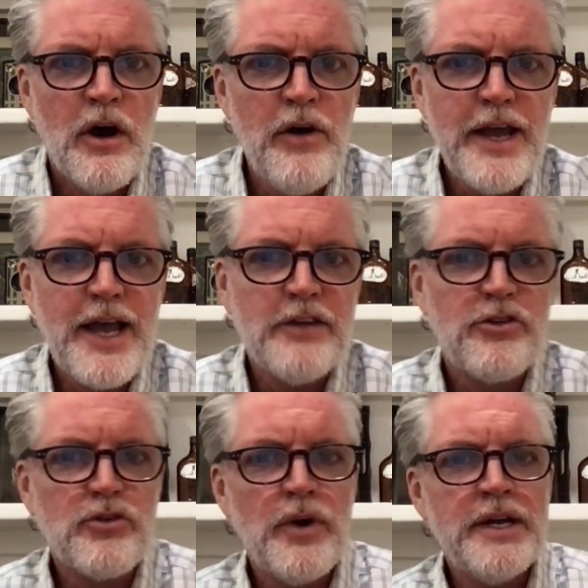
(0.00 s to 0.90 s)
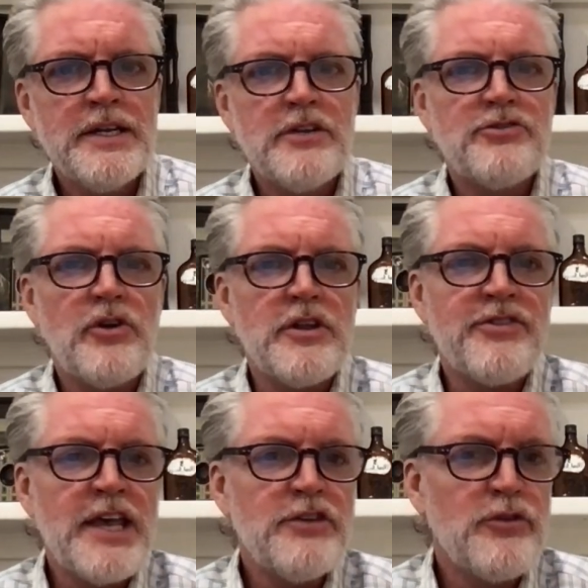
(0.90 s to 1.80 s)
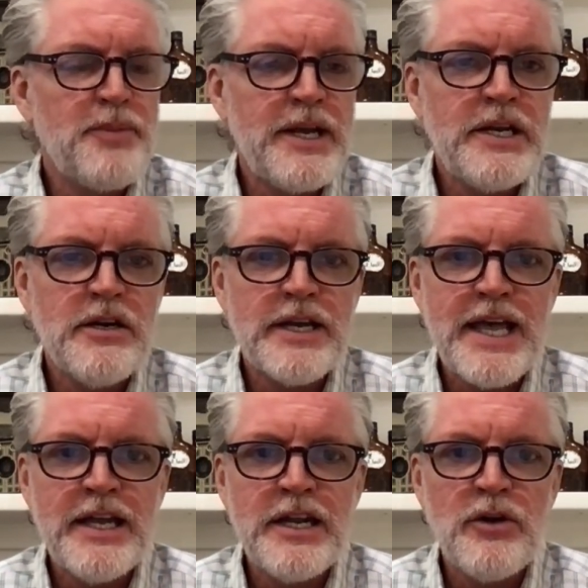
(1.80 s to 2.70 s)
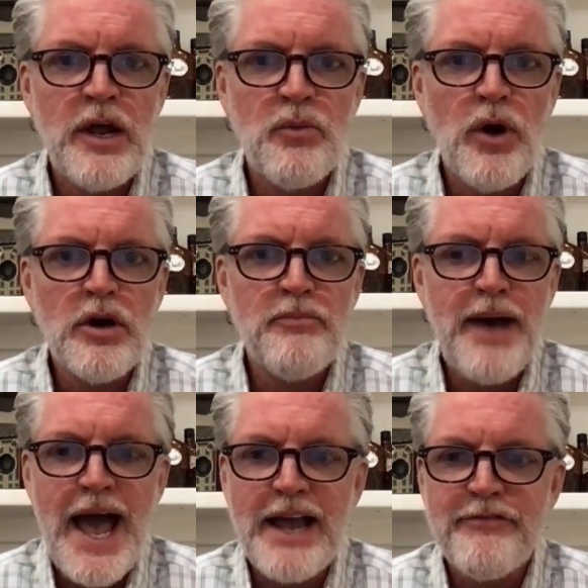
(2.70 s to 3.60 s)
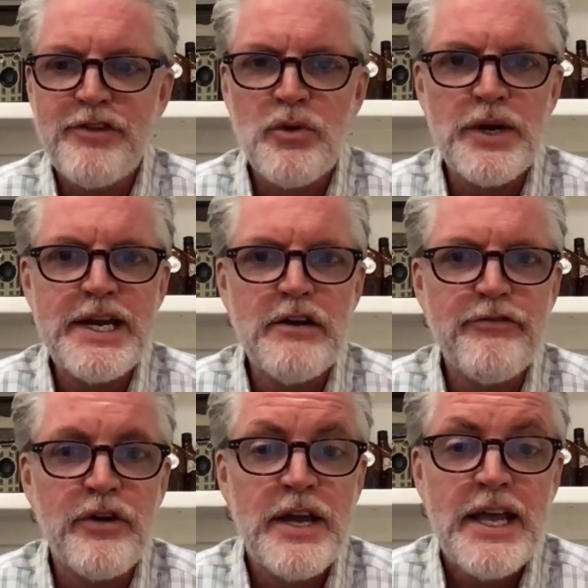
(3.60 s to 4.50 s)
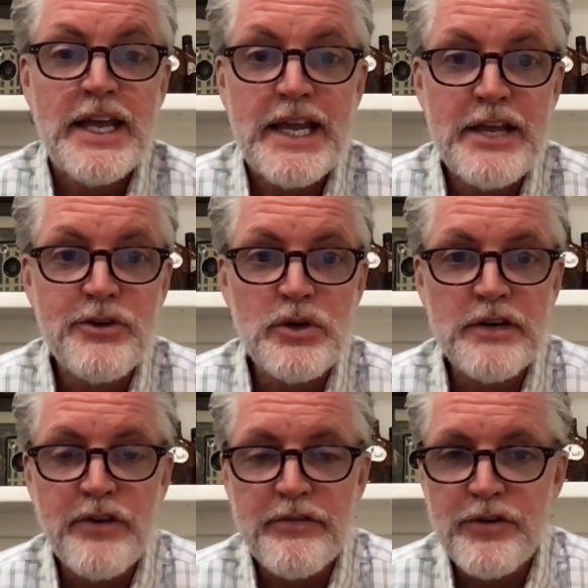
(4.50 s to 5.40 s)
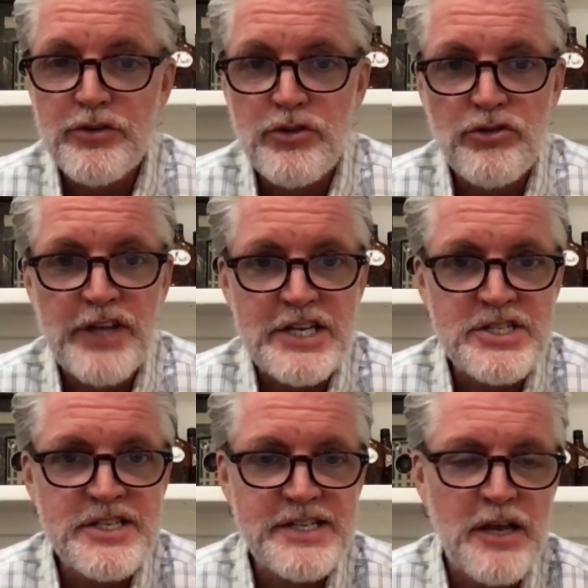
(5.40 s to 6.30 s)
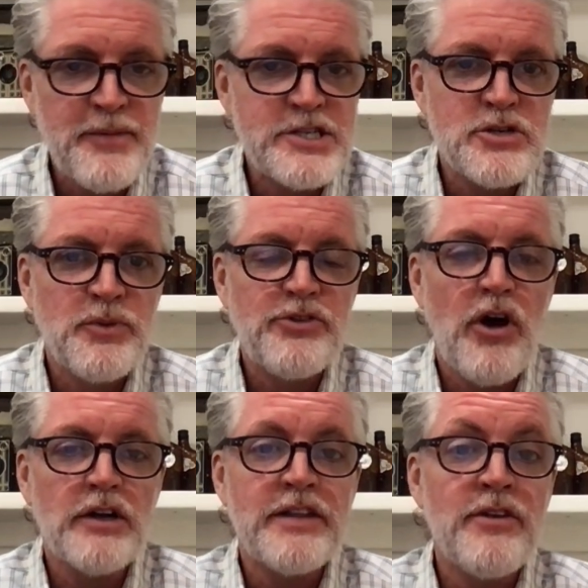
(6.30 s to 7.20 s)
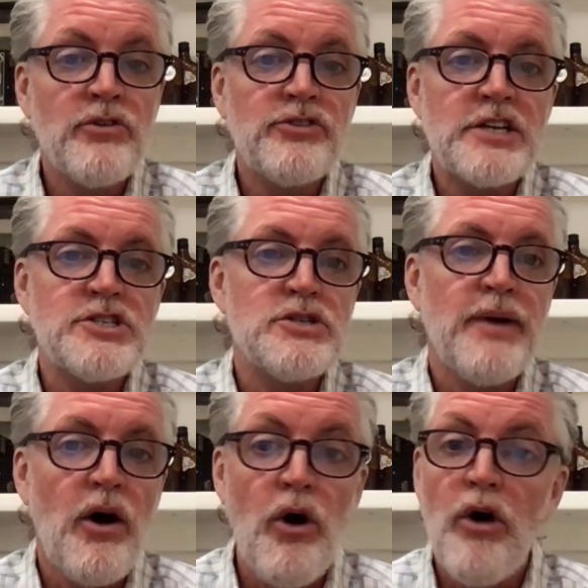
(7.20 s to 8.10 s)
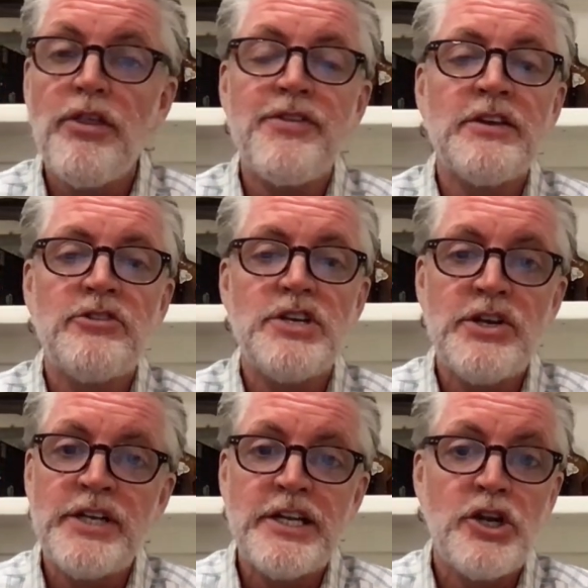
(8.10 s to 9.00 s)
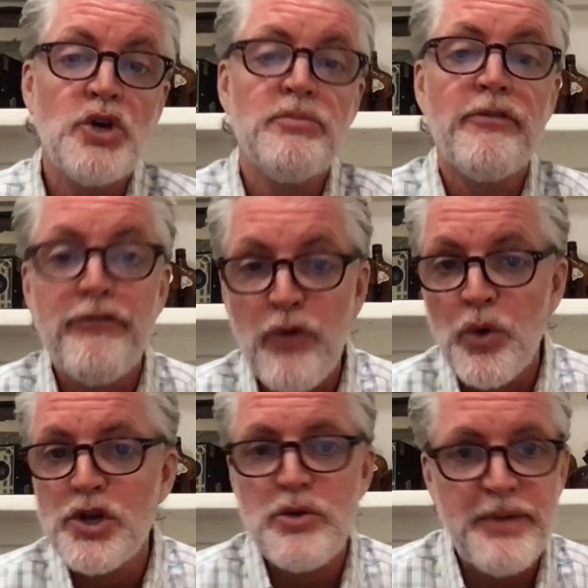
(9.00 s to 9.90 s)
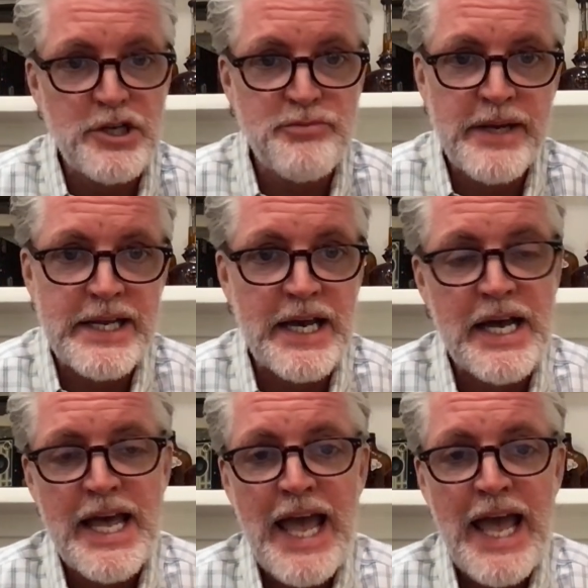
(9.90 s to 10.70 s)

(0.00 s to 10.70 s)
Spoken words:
All right, guys, let's go ahead and get started. Thanks for being here again and welcome back. If you were here for either of our first 2 sessions, as I mentioned, we talked in those sessions about all the things that you need to do before you pitch media.